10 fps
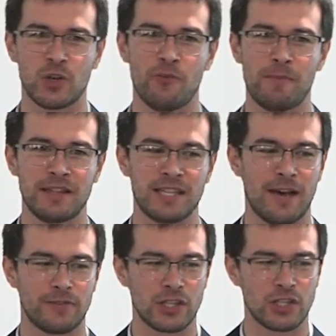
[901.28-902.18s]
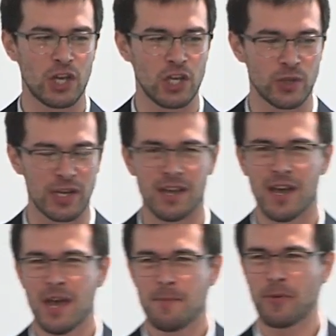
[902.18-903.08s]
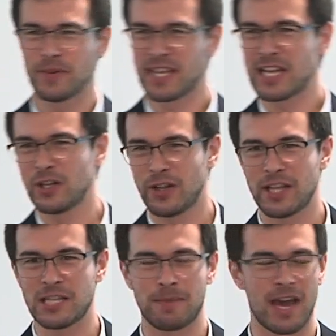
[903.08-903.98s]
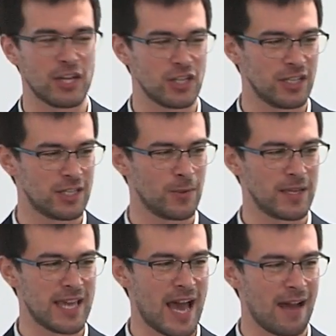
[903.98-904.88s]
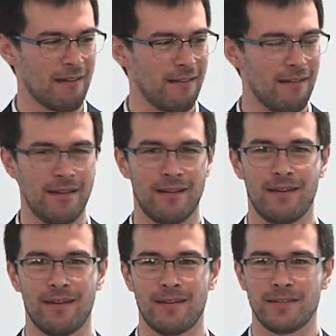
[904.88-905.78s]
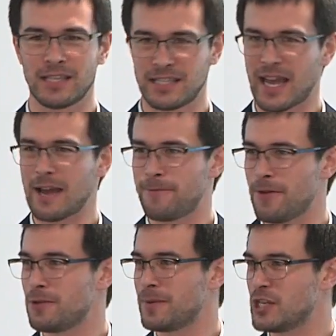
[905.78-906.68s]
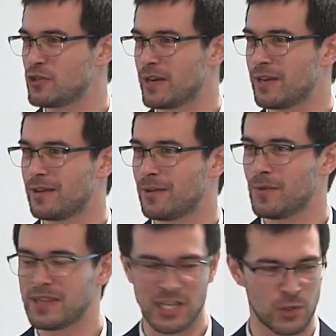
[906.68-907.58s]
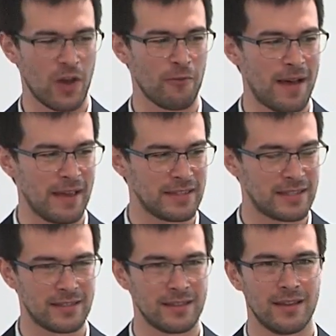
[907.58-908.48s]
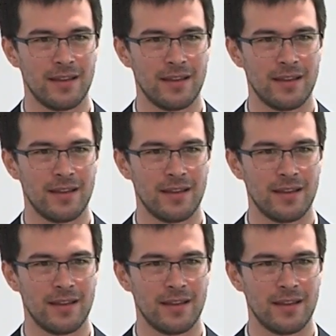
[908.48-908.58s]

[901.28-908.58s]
to 12 months after your surgery but we're seeing a lot of these patients who are young sustain further injury within 12 months.